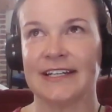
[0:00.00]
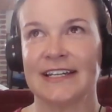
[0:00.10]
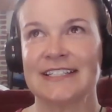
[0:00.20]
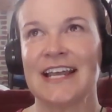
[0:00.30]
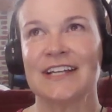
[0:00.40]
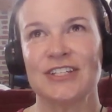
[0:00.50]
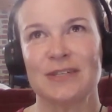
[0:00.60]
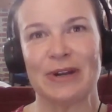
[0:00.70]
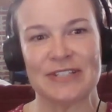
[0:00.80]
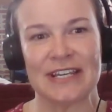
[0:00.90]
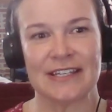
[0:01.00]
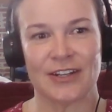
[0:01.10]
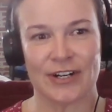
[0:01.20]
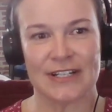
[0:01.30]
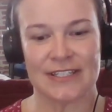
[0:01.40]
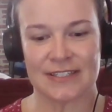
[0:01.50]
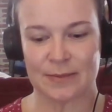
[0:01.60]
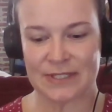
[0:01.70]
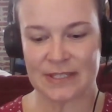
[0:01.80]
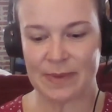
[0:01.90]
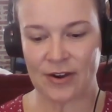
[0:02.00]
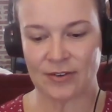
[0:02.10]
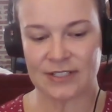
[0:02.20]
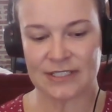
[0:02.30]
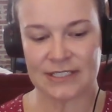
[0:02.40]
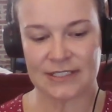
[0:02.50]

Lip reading: it's not just about taking the criticism, it's about